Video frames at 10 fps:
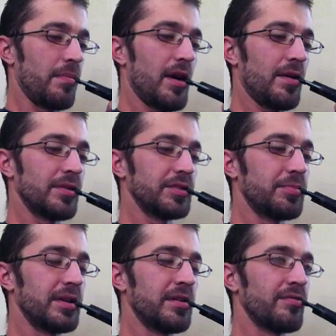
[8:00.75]
Always
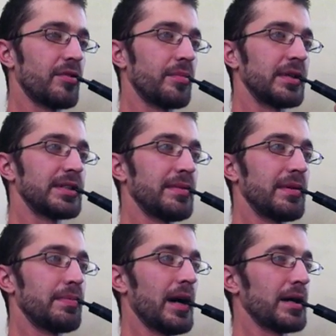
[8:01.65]
been there for me. Sent
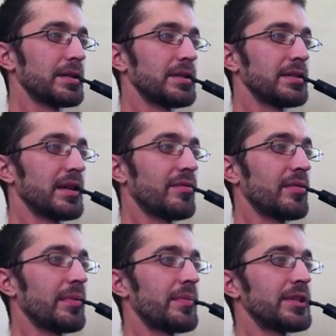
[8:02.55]
me packages. I
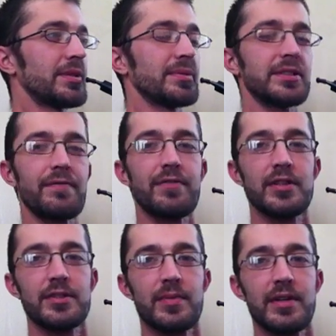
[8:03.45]
remember she was the
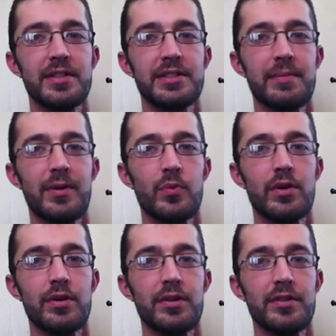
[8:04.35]
first one to send me
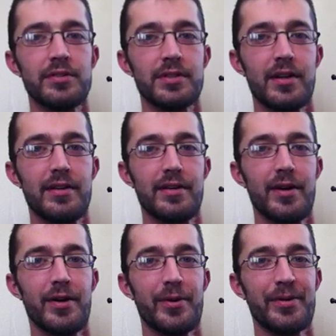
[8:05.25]
Werther's
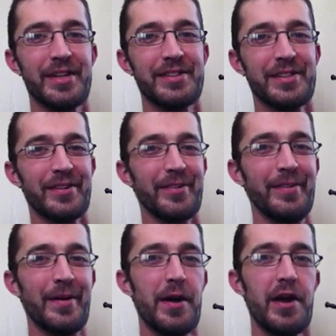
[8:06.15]
original.
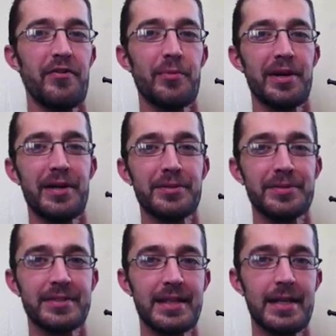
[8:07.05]
Everybody else
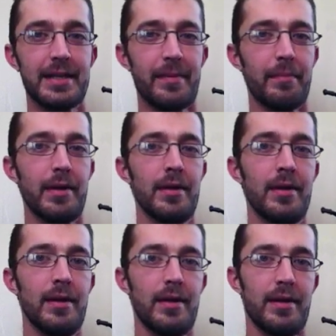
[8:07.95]
was getting them
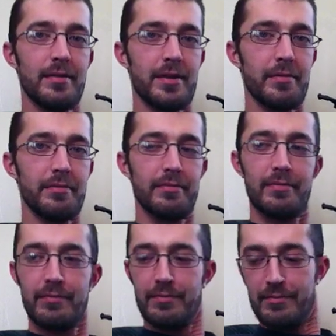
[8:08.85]
in their
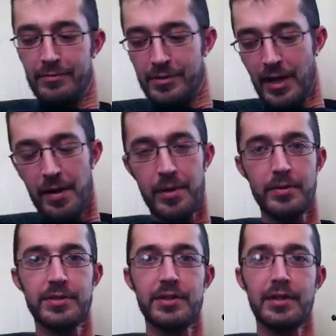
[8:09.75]

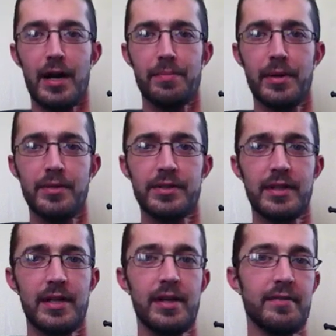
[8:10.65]
Yabos and Yapos, and
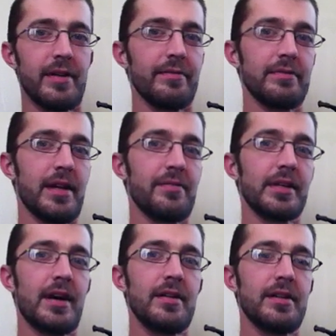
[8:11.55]
I never
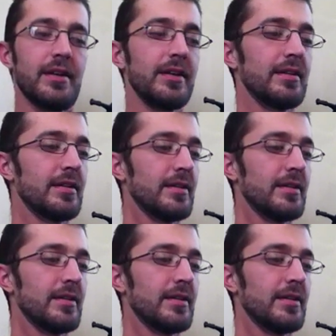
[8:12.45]
gotten any.